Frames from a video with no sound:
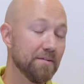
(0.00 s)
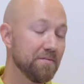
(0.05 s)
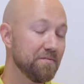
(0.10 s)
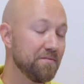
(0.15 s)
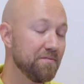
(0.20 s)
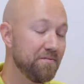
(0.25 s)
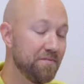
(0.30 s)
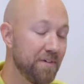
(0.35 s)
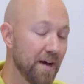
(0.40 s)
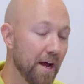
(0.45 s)

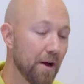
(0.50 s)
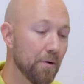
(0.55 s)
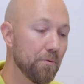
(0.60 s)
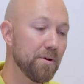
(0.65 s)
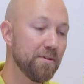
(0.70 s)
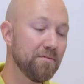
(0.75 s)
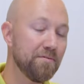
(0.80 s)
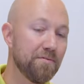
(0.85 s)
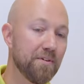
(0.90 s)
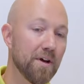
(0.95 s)

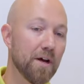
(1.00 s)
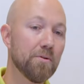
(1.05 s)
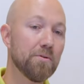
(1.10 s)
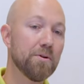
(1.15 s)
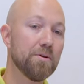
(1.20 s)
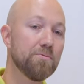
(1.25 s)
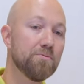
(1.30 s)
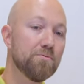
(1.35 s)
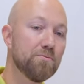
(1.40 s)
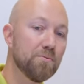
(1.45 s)
very,
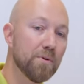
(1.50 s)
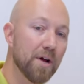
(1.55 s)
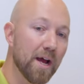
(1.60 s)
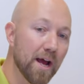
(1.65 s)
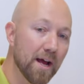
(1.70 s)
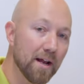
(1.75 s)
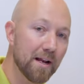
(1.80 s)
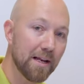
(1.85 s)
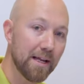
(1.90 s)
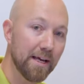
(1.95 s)
very
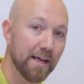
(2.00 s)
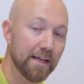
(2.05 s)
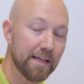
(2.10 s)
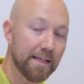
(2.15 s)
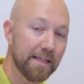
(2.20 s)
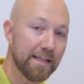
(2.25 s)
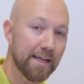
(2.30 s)
rarely